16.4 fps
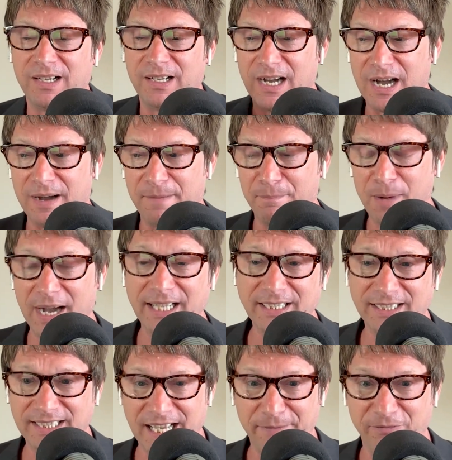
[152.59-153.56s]
uh,
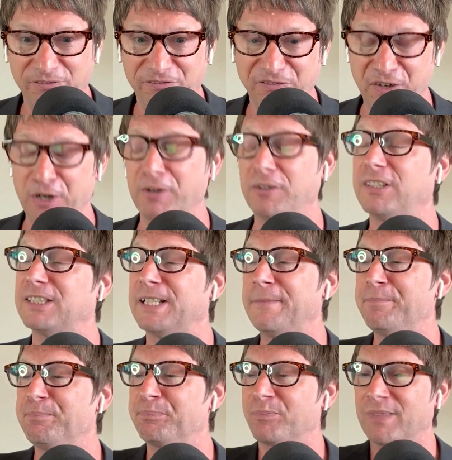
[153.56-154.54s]
mindset folks,
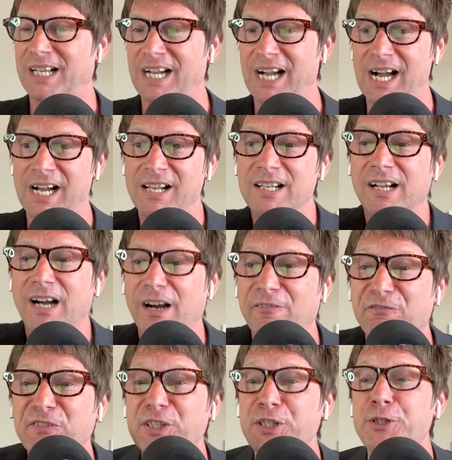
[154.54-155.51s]
uh, a
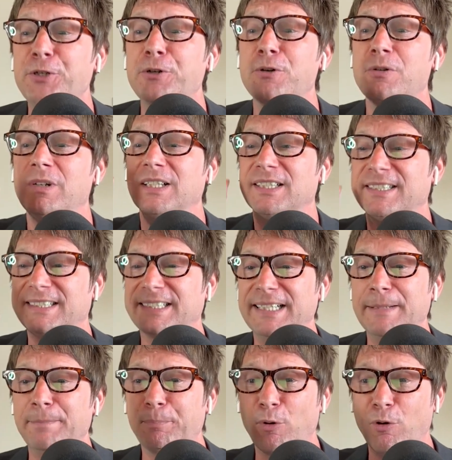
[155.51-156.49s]
few
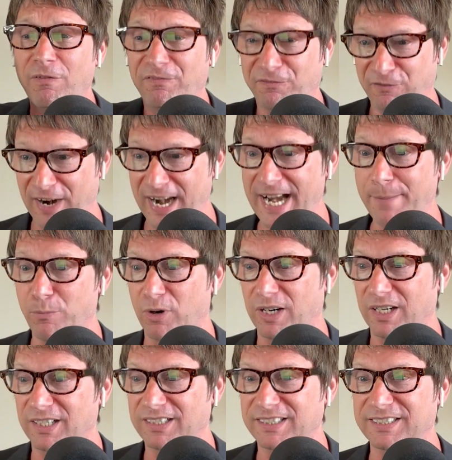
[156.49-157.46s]
simple
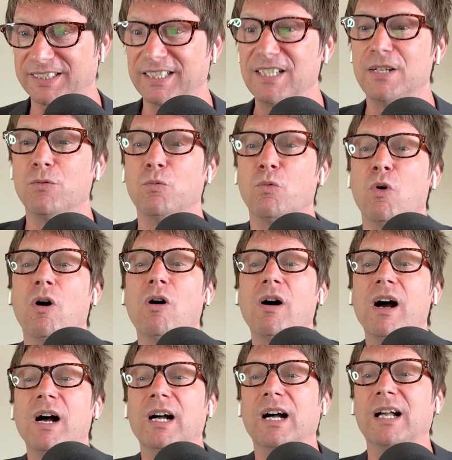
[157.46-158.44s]
frameworks
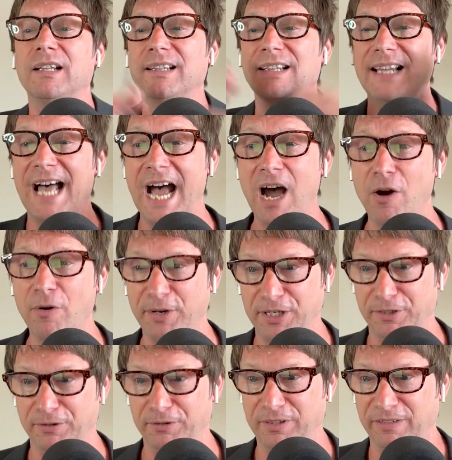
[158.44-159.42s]
will allow
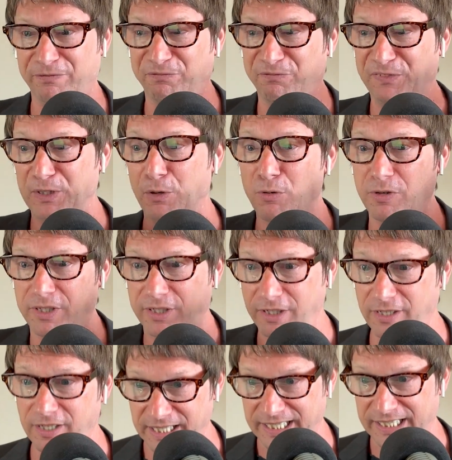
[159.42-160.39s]
you to feel
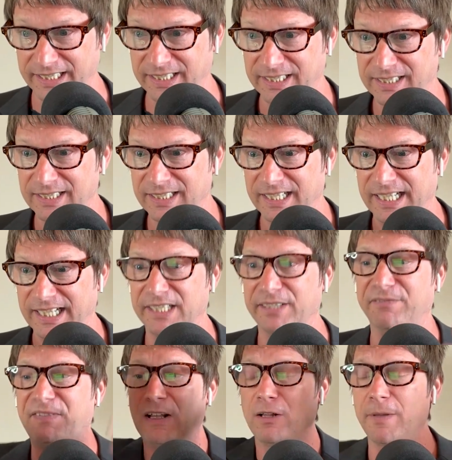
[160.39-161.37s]
good in
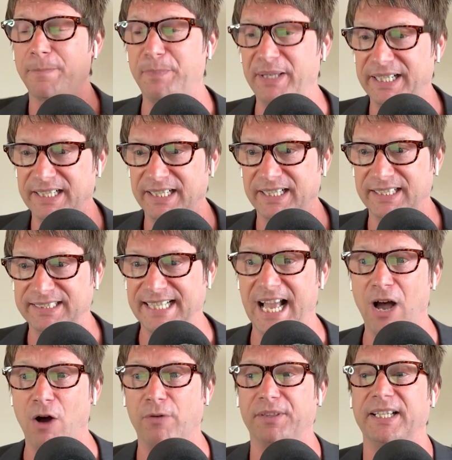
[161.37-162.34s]
developing this
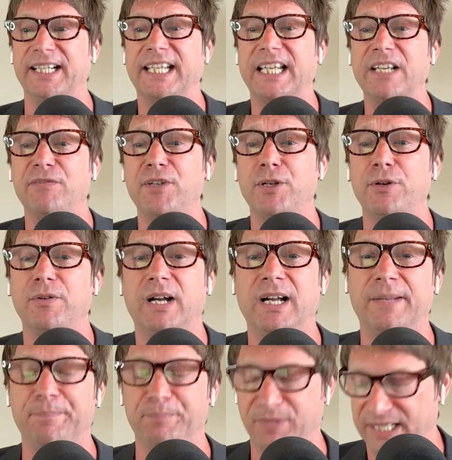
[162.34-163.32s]
out. That give you
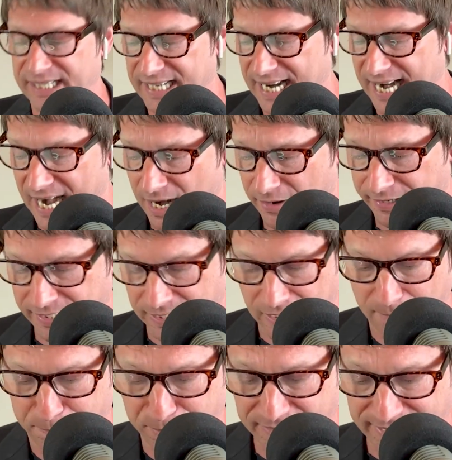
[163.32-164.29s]
a, an area,
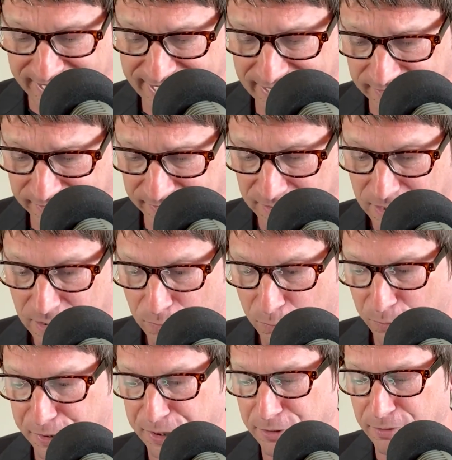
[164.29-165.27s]
a place
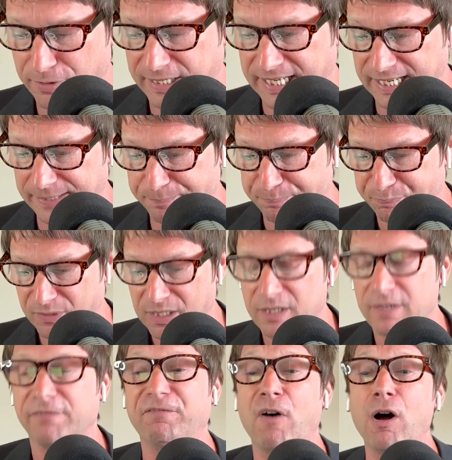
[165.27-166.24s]
where you can
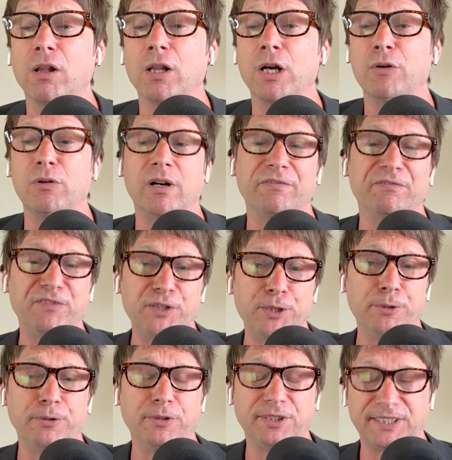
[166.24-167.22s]
follow a
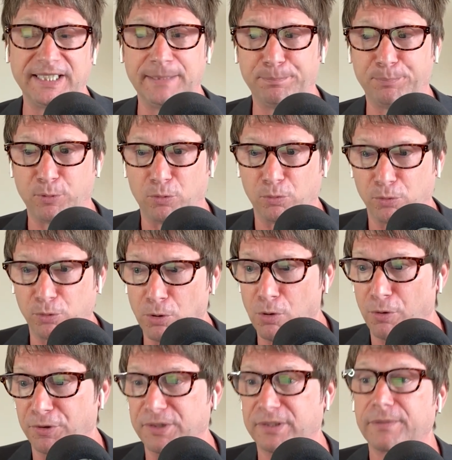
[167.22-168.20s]
few simple
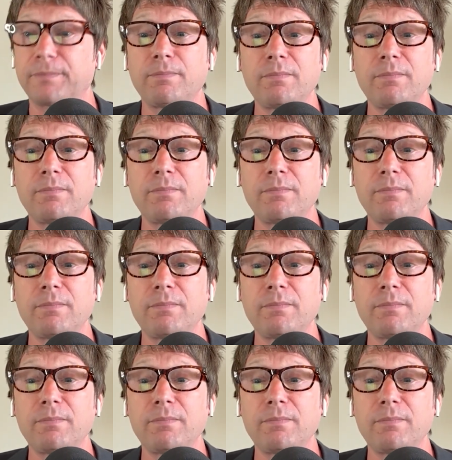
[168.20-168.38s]
rules